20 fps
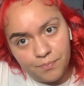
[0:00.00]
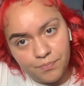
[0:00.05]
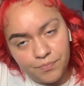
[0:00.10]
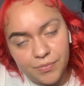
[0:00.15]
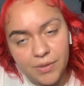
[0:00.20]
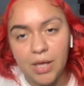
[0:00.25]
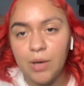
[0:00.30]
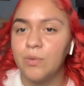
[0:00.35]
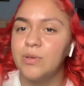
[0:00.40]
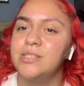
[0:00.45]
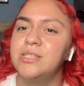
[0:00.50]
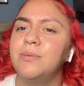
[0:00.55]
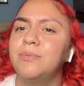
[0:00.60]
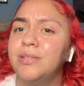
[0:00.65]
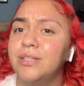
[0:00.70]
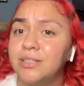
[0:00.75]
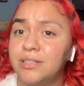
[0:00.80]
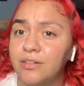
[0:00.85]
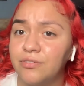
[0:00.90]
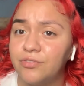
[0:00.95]
It was
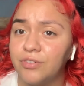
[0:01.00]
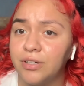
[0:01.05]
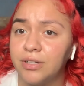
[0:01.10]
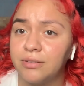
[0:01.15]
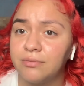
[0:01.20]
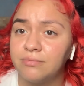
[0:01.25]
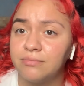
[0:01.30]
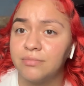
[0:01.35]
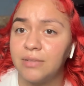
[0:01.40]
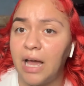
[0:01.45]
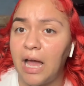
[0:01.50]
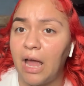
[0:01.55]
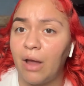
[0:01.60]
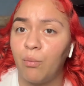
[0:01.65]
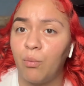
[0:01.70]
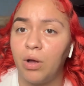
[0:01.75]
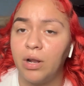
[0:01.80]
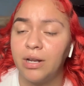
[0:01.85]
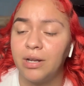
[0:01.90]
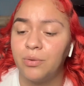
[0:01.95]
something different. I
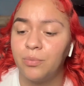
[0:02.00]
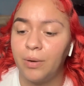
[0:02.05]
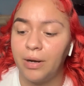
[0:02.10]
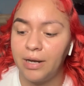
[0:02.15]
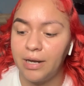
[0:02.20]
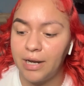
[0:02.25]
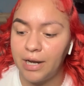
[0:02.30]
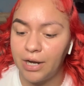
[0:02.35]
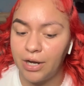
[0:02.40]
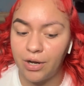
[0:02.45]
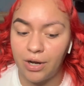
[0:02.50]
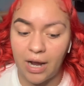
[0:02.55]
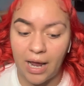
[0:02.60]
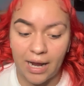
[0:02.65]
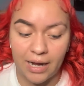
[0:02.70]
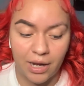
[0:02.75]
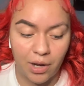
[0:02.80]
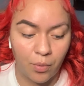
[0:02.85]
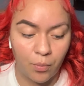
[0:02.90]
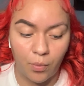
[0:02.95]
wanted red hair. I
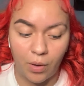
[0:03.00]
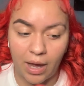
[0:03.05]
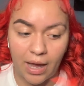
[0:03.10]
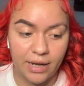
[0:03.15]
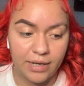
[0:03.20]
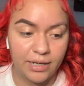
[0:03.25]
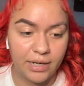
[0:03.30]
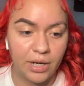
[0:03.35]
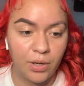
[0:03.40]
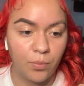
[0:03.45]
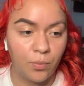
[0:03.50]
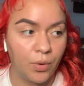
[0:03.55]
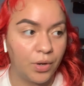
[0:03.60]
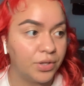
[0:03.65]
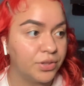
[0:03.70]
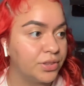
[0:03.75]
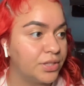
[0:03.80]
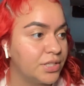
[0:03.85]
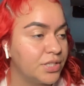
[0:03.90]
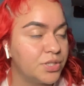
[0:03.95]
didn't
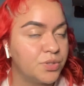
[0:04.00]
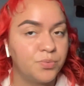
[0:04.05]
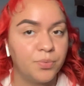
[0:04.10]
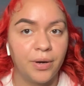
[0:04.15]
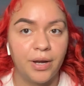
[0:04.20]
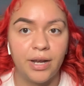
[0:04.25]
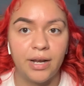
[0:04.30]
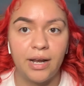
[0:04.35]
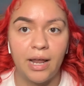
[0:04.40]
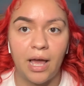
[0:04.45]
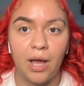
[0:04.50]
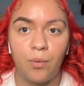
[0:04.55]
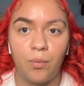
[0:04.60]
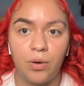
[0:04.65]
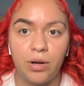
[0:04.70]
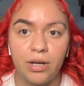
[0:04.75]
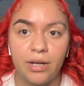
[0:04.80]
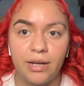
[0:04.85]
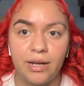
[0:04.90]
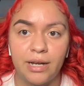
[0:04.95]
want this red. I
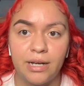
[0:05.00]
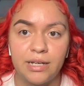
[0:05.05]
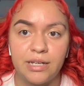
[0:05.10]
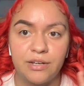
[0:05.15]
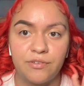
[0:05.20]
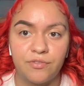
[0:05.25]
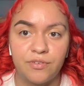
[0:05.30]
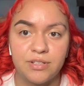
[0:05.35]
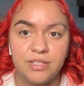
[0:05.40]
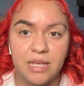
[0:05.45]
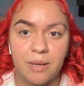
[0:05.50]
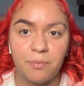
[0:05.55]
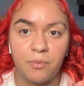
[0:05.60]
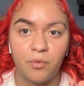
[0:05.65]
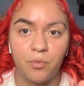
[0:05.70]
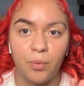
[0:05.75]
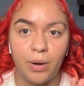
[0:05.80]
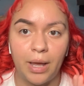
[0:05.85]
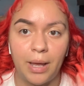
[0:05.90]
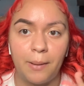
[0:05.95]
wanted a different type
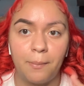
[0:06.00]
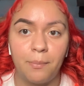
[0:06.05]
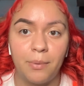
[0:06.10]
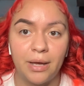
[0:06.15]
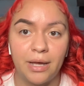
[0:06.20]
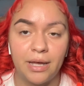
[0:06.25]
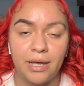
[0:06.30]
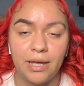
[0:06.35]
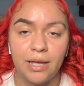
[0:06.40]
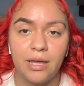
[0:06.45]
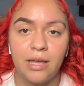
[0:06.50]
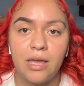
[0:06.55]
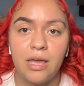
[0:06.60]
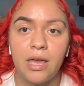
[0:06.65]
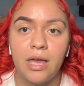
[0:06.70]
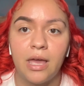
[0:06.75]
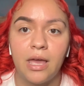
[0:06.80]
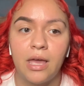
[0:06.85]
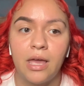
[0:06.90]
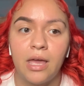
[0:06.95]
of red, but
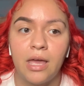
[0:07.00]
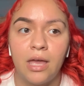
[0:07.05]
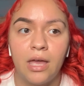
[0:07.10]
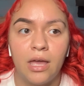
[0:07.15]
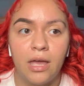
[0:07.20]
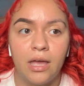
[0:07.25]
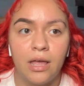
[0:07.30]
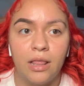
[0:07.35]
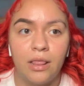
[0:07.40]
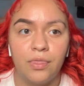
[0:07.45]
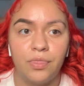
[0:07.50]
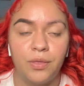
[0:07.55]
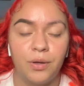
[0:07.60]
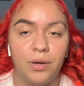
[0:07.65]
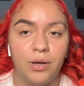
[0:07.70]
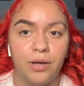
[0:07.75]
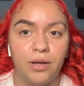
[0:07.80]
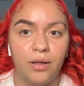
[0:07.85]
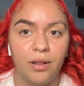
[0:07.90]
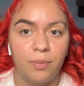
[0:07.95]

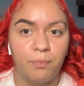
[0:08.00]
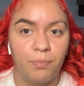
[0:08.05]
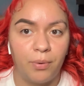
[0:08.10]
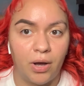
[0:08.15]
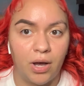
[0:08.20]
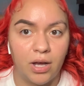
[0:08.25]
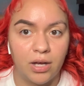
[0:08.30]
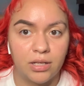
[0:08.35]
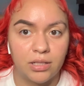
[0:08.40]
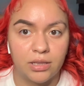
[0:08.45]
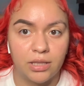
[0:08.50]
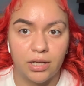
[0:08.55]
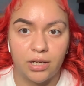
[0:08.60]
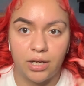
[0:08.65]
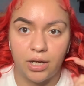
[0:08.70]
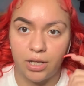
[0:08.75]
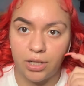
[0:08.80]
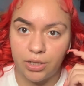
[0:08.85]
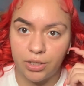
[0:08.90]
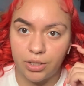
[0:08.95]
the
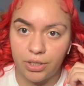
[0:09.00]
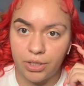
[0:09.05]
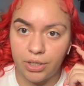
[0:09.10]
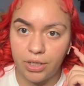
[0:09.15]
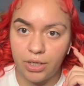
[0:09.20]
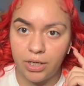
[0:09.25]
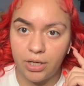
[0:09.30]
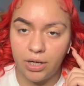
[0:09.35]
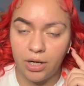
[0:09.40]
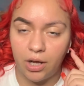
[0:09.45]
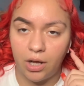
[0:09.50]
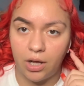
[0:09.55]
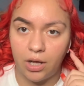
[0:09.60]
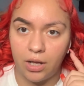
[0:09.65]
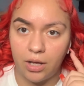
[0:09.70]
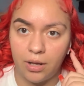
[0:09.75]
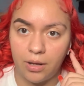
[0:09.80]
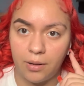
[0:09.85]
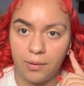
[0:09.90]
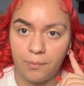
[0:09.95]
color
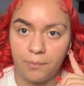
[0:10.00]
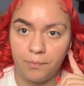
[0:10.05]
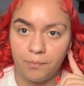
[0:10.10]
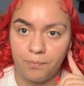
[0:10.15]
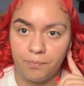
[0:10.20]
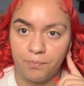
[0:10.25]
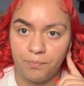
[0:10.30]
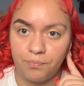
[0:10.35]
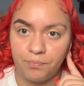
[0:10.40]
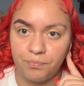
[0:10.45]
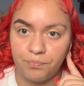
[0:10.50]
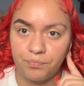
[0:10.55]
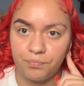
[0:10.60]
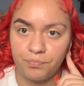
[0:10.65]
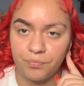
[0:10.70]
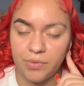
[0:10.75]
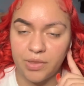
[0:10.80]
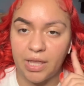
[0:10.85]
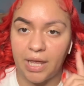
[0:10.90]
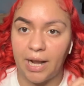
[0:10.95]

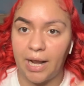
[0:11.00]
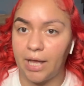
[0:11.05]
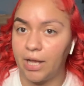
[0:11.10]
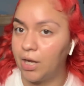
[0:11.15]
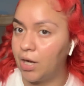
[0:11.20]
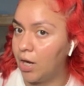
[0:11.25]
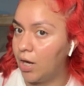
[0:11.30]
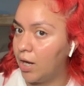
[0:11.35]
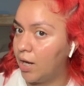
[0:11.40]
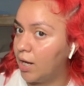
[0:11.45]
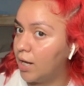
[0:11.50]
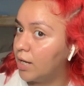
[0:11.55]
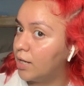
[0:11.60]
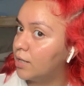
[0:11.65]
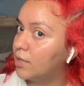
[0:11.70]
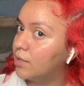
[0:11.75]
that I got,